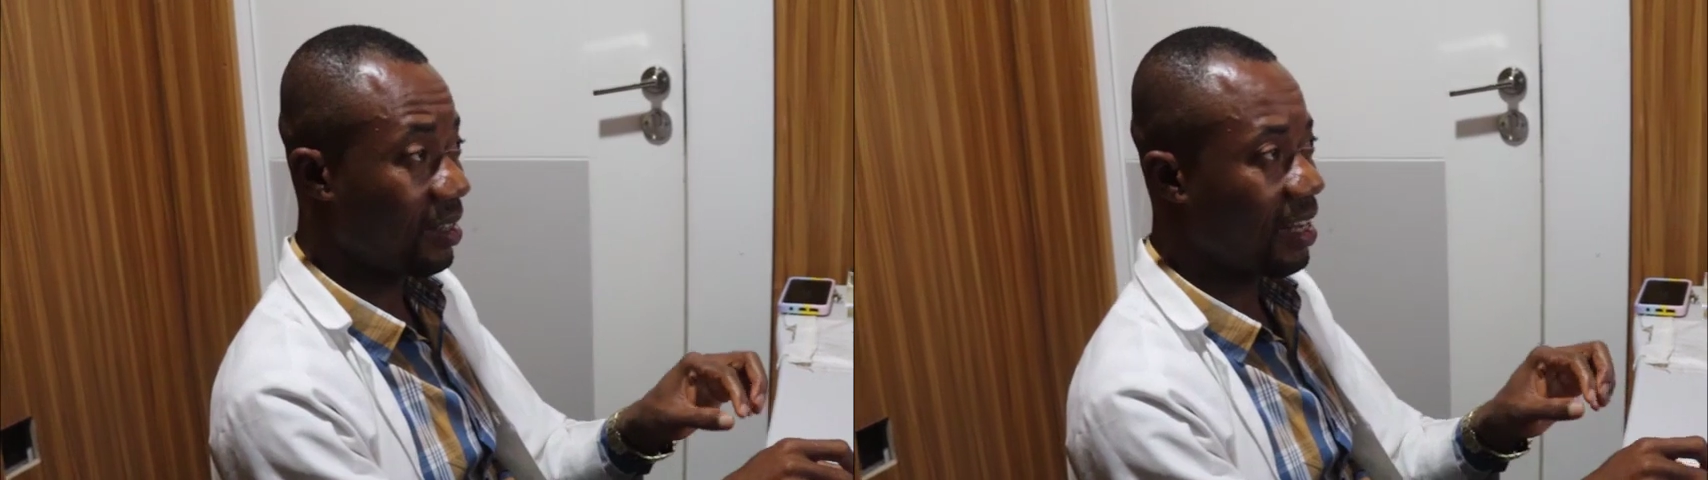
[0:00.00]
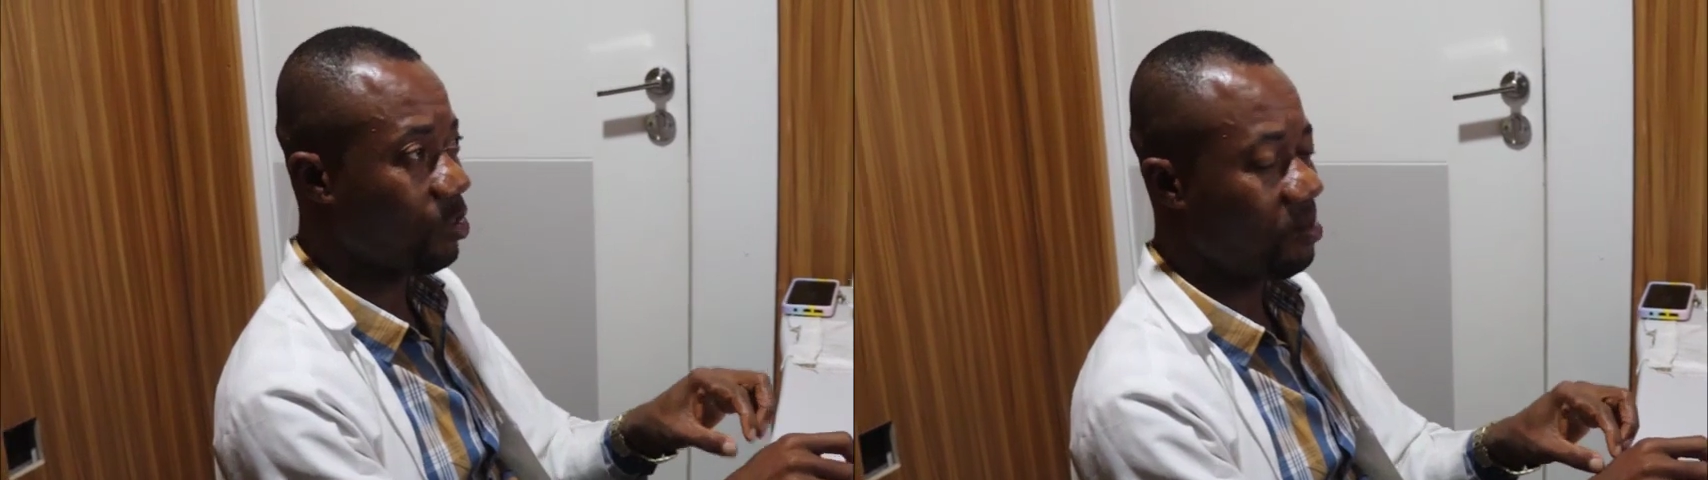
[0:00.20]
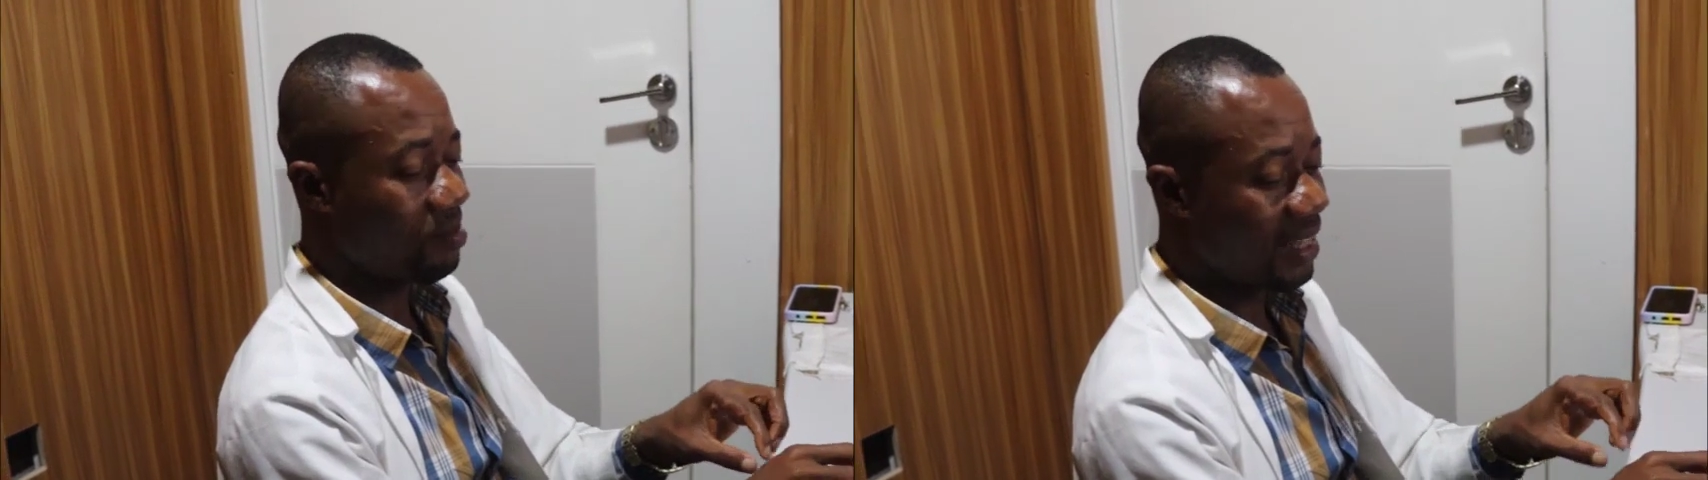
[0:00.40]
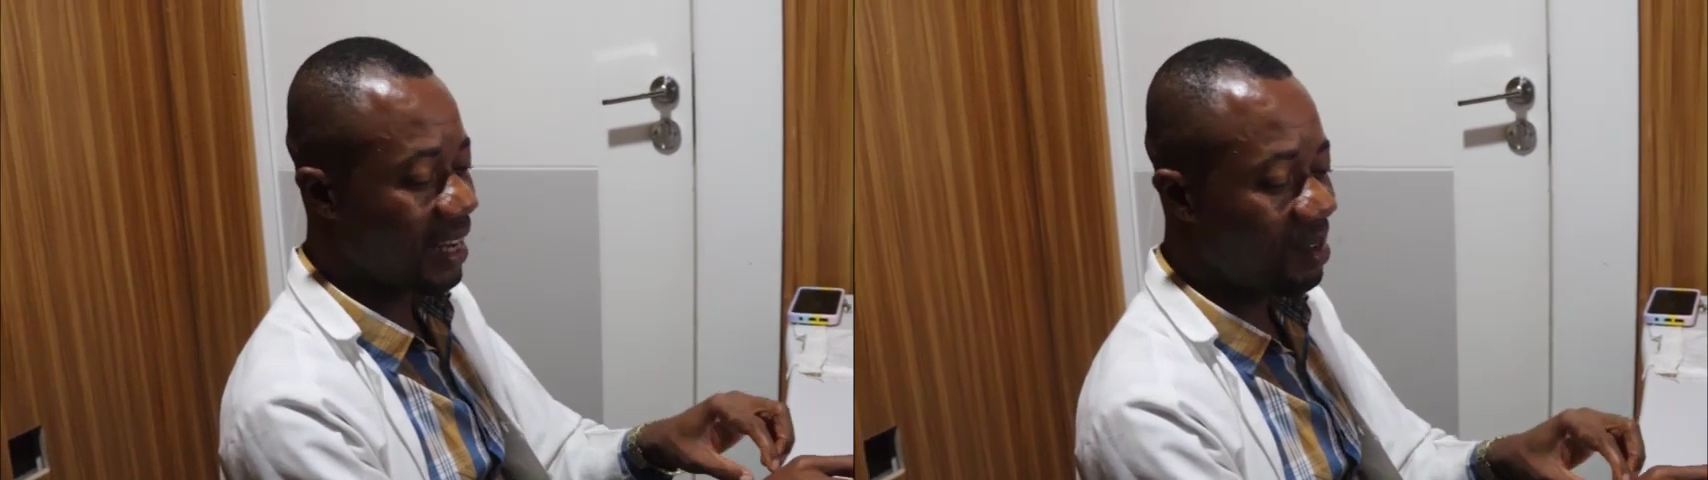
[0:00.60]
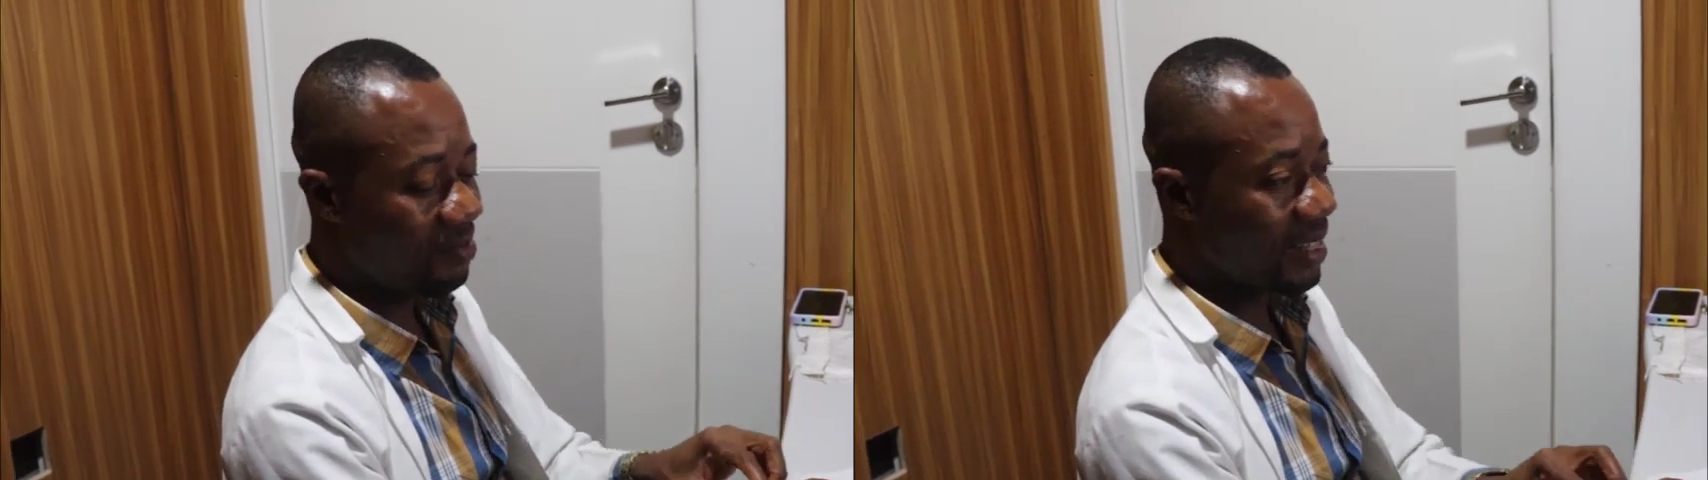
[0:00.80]
there are some
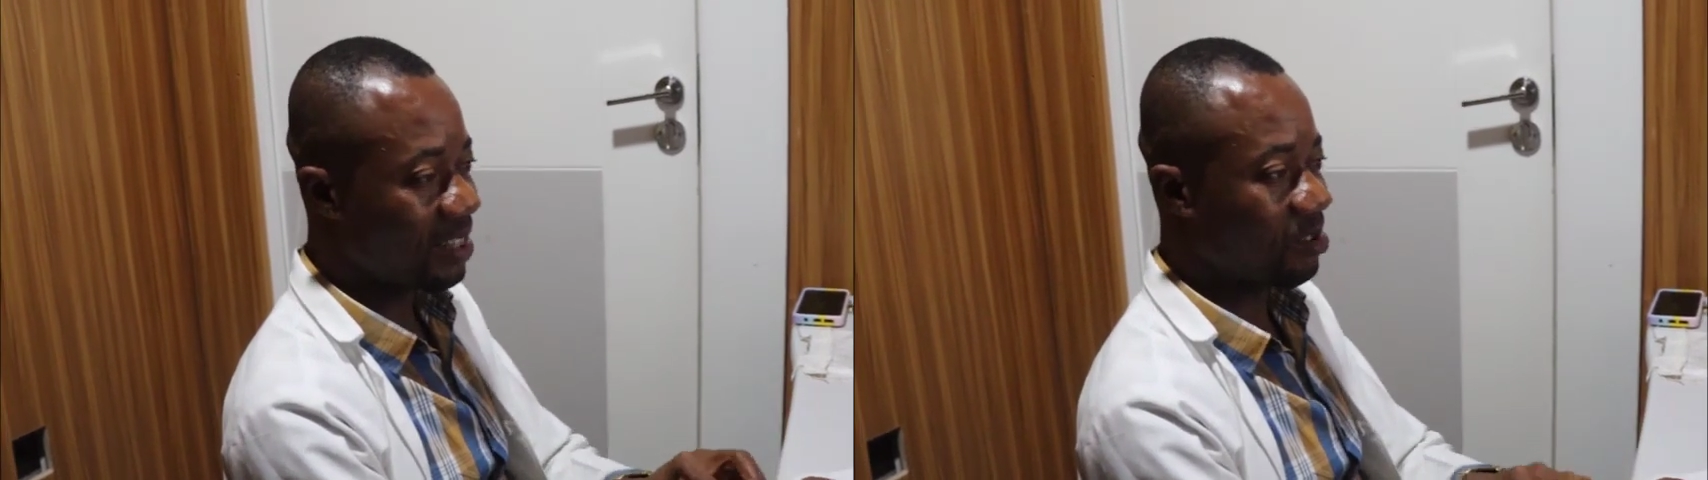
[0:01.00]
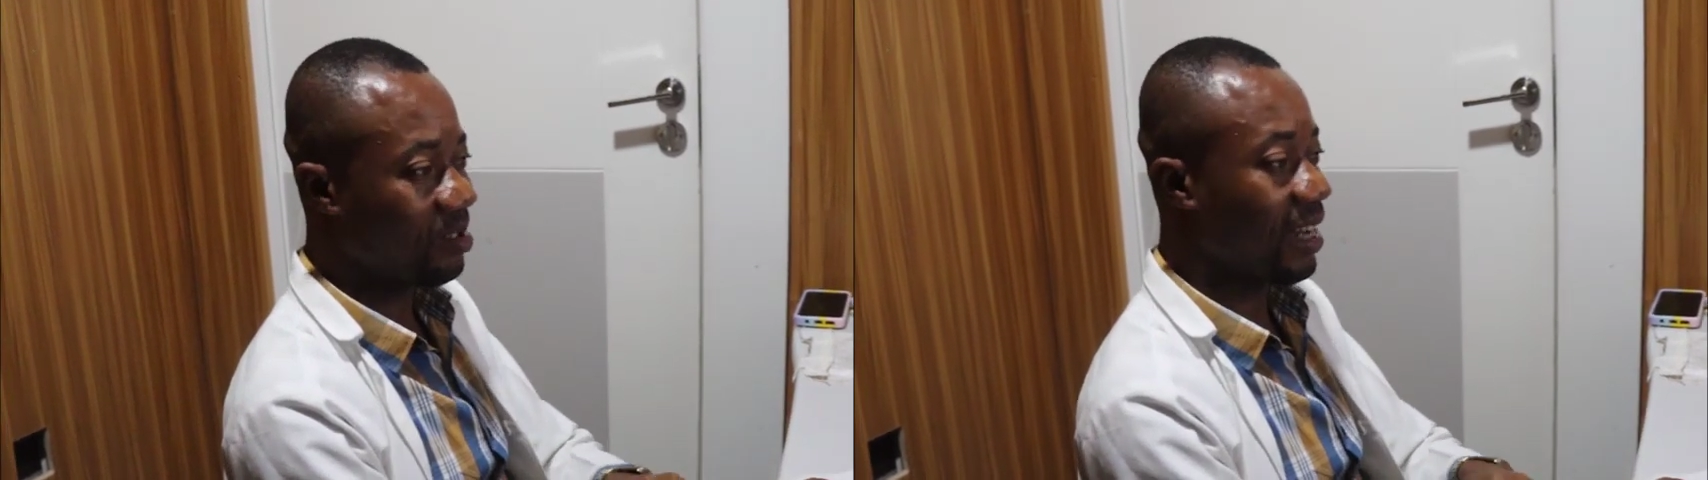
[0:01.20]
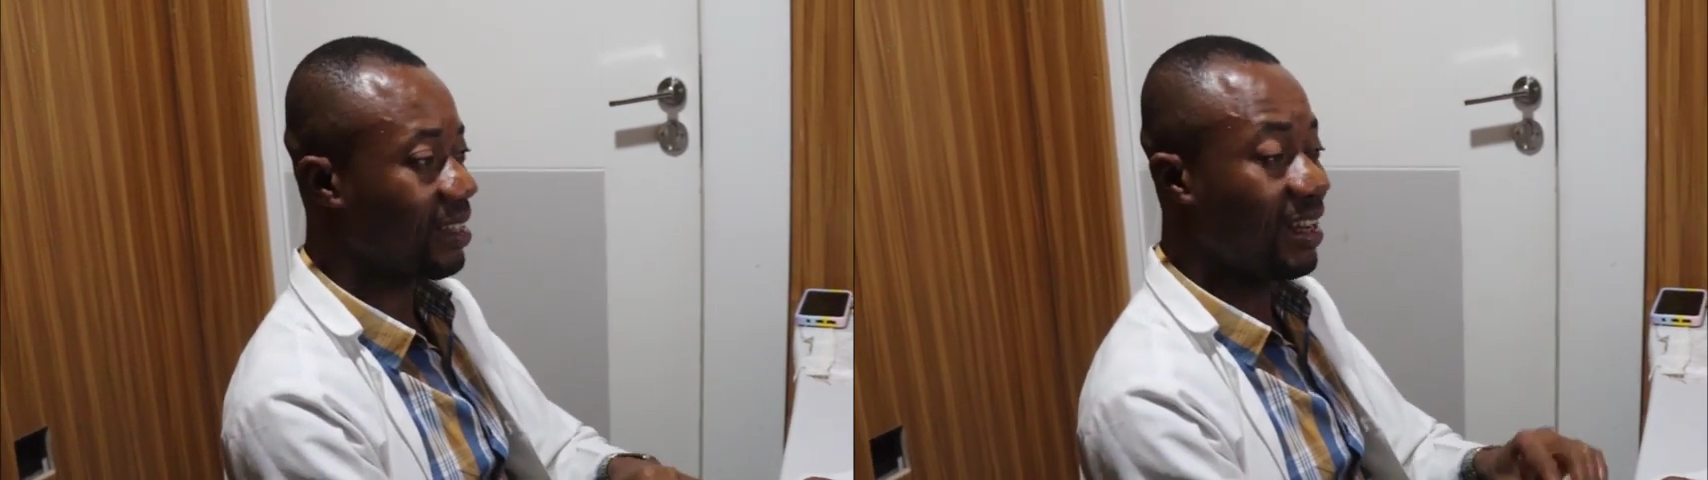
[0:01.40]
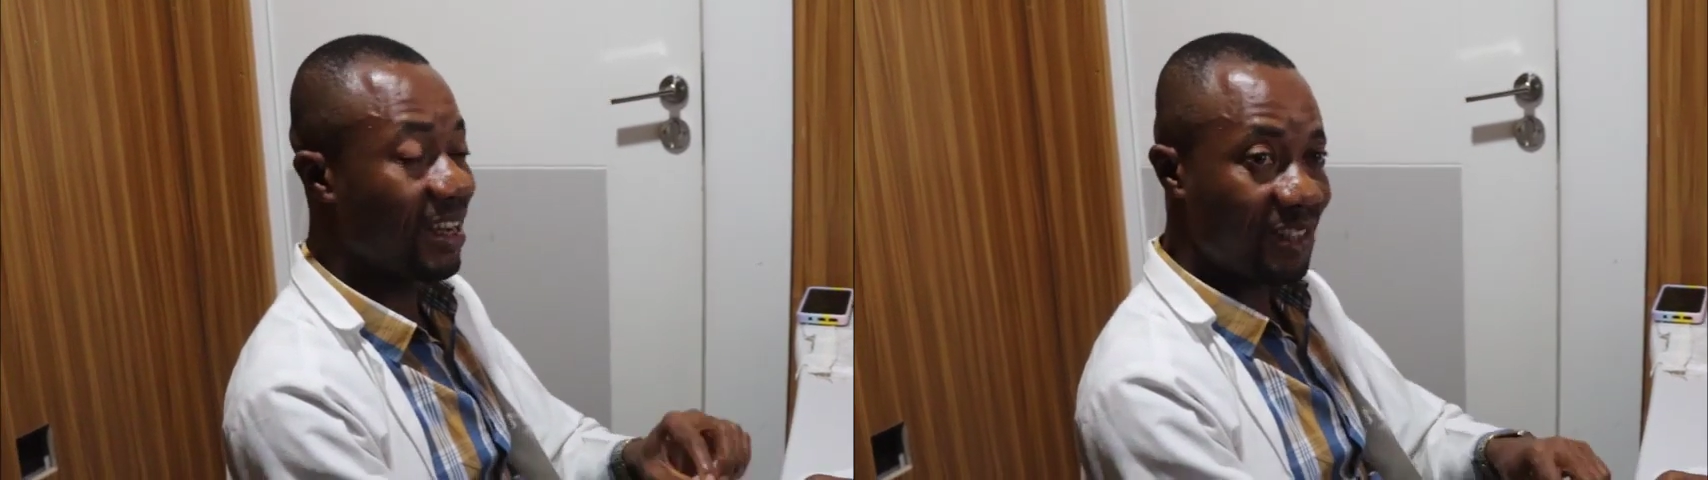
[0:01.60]
metallic particles that